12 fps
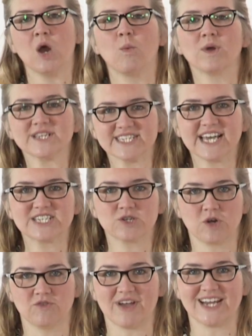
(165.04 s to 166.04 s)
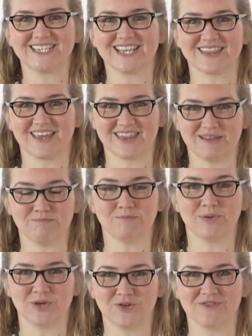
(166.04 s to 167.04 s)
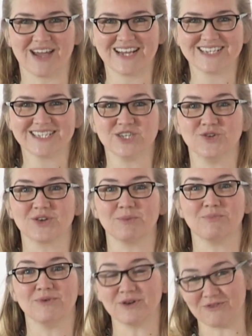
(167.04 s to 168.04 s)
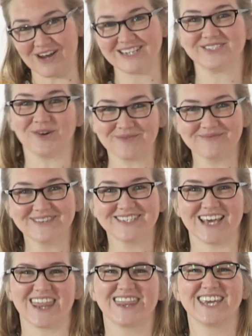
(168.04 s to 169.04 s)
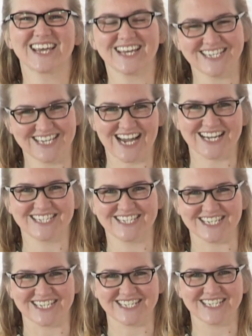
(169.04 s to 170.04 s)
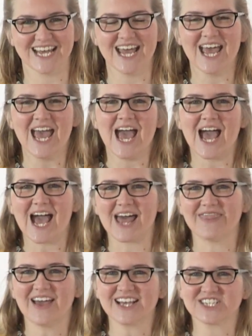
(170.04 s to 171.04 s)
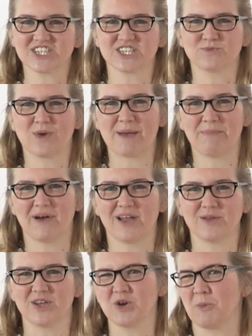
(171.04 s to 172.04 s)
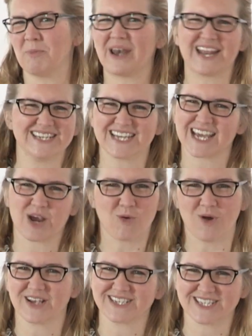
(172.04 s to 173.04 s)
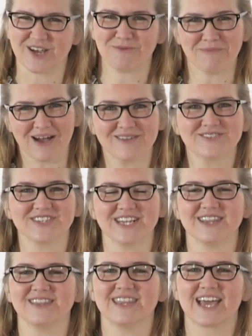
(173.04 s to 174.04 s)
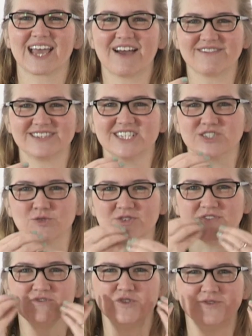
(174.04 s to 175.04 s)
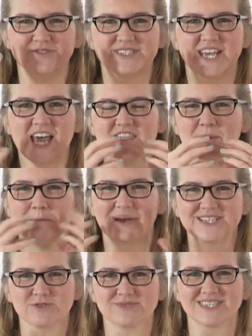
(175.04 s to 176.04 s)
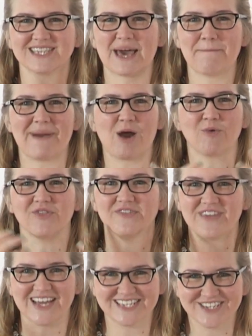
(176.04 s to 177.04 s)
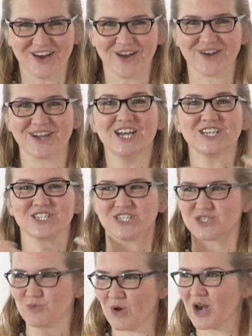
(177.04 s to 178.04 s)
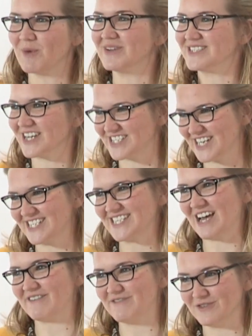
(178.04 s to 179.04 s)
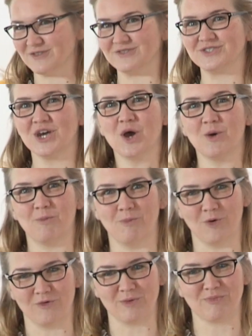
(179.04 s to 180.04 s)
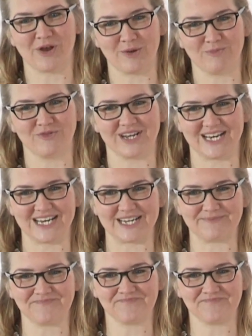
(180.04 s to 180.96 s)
Once they're tolerating the thin purees, you can progress on to thicker textures. And that's just whereby you're not blending it quite so much, and they're having to sort of use the muscles in their mouth and their tongue to swallow and digest that food more appropriately.